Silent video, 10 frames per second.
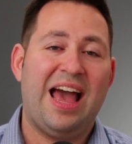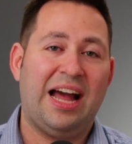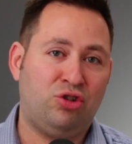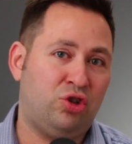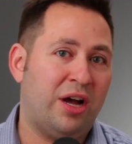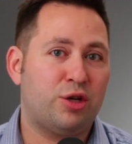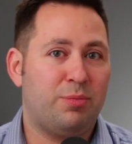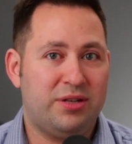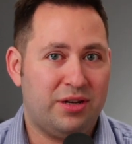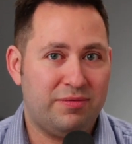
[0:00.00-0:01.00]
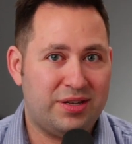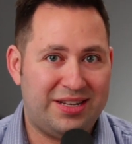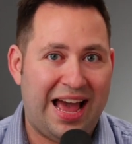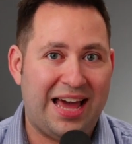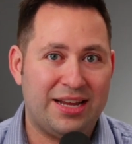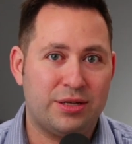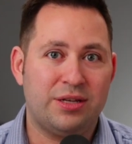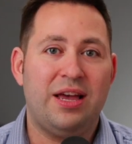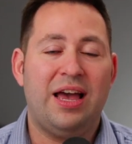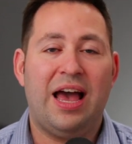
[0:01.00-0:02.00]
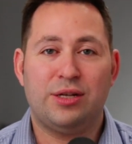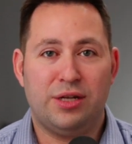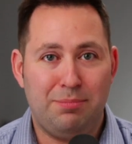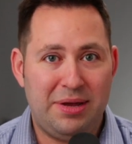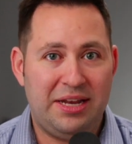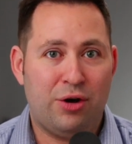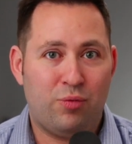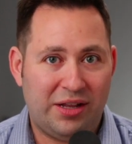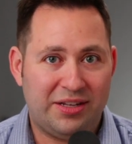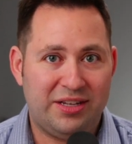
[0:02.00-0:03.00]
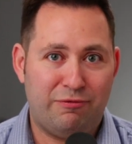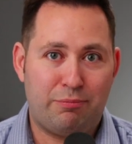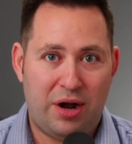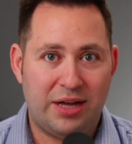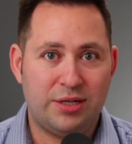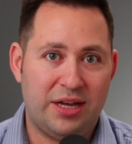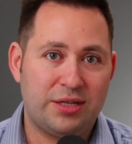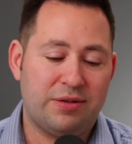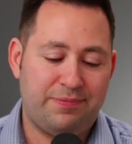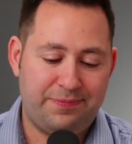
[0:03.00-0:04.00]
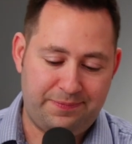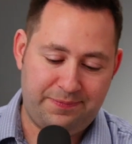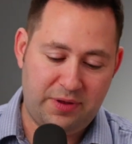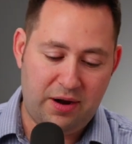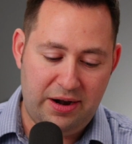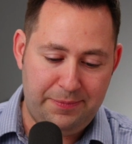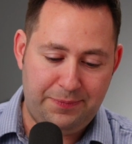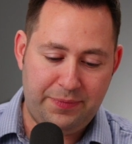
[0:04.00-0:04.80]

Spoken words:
adjustment of status as an immediate relative process. All right.